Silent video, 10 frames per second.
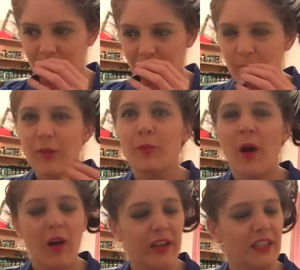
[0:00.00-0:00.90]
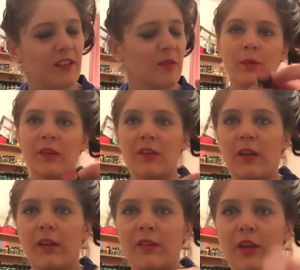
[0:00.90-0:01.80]
It smells of pine. This one has a
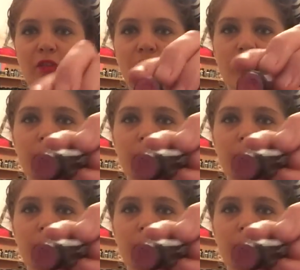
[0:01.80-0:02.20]
nice kind of,